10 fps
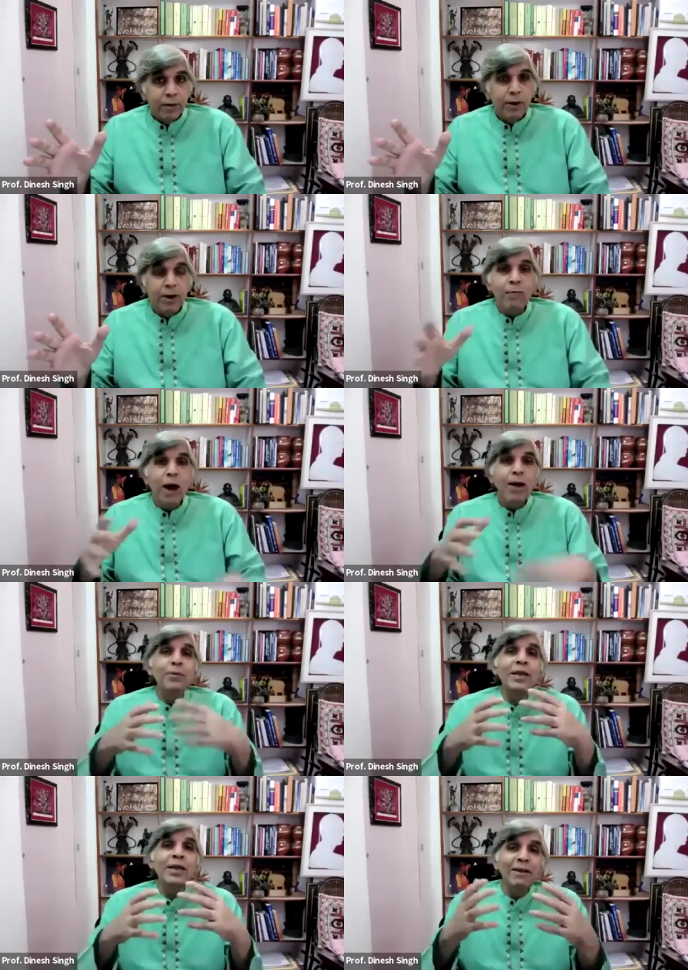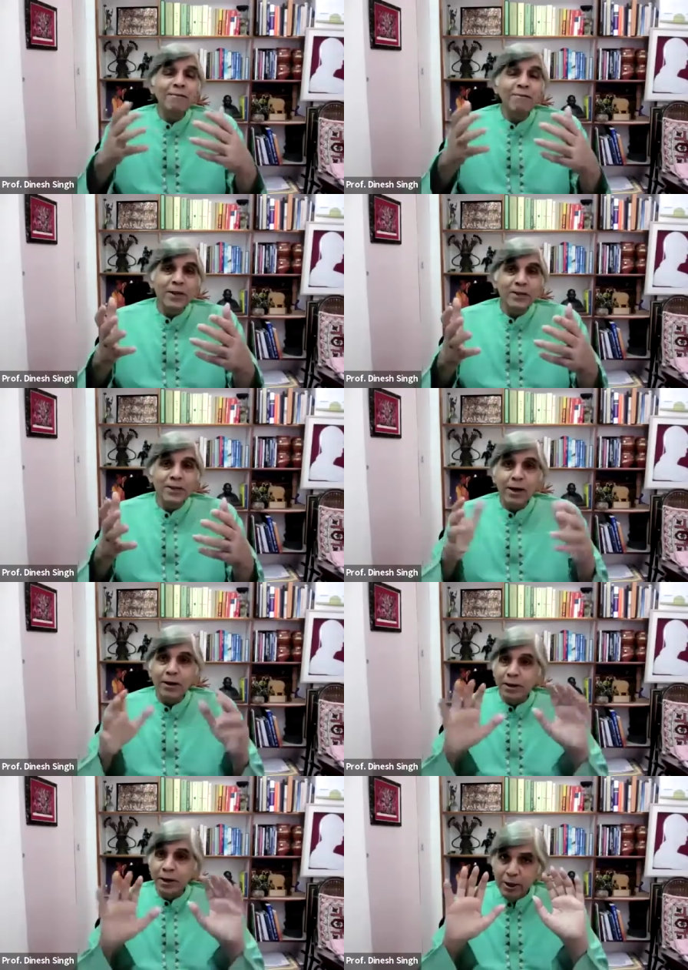But my belief is that
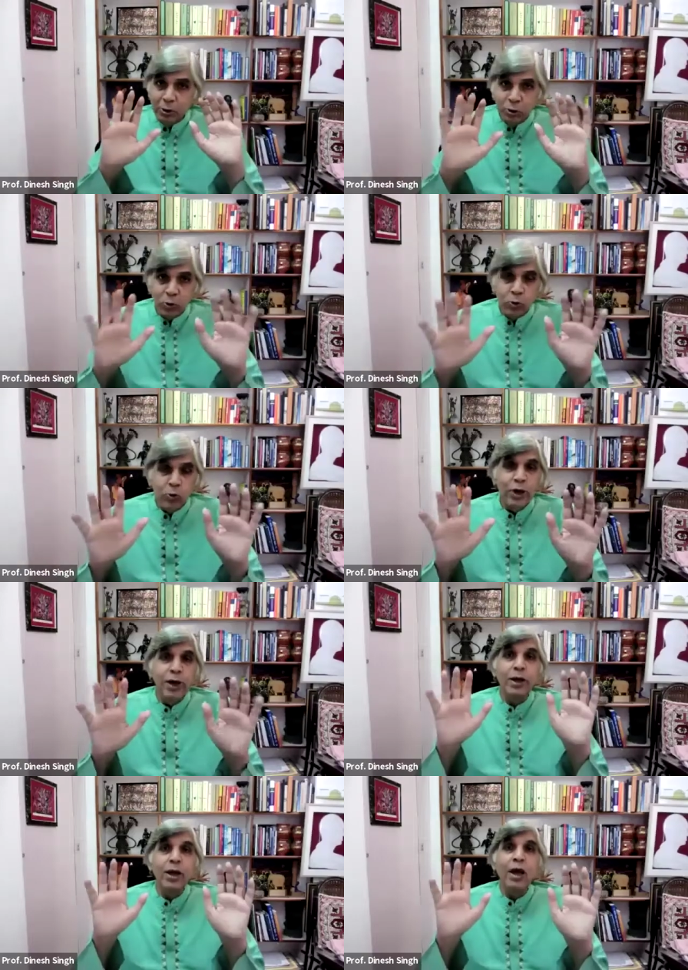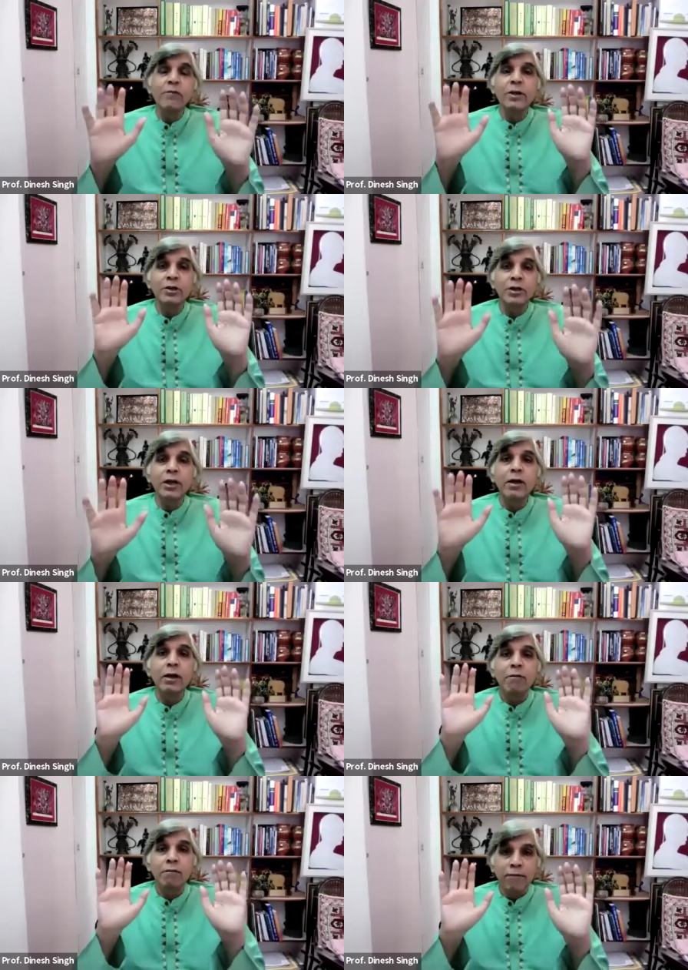in June, India will see
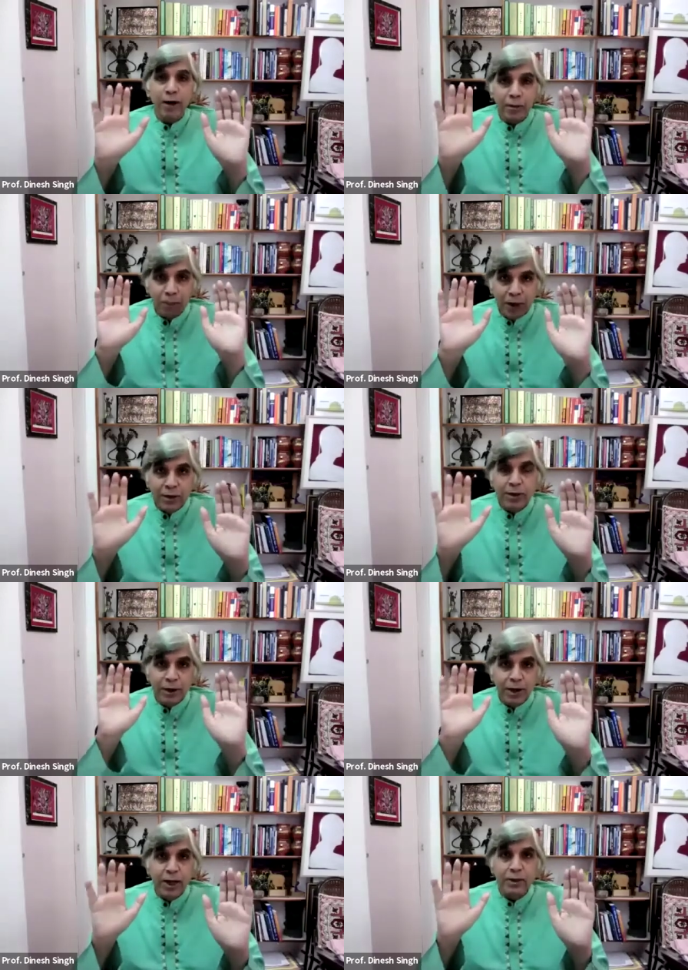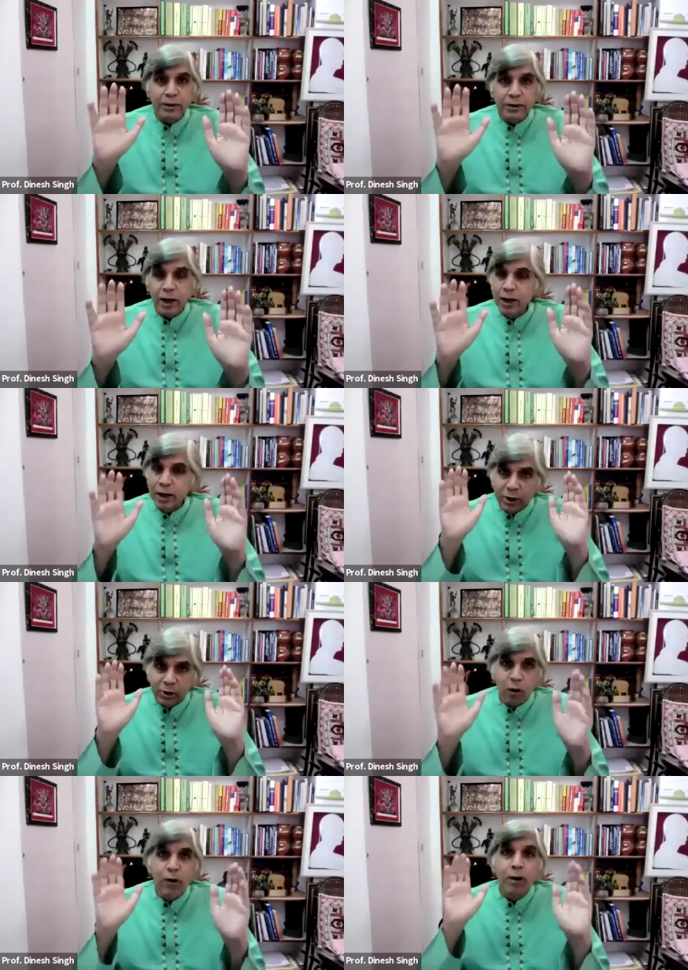far better days. And let's
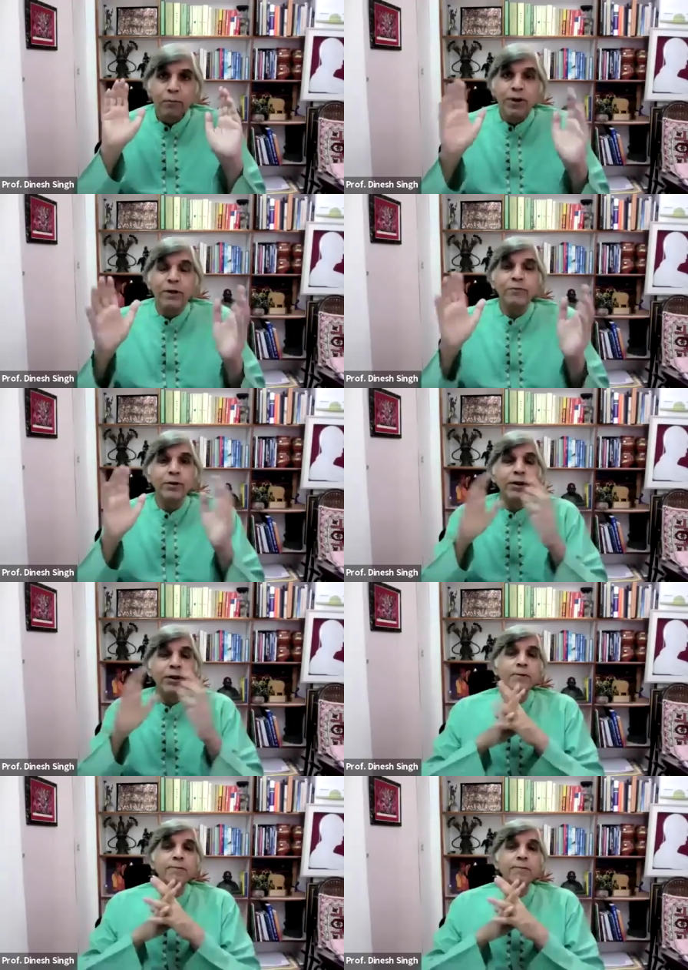all pray for that.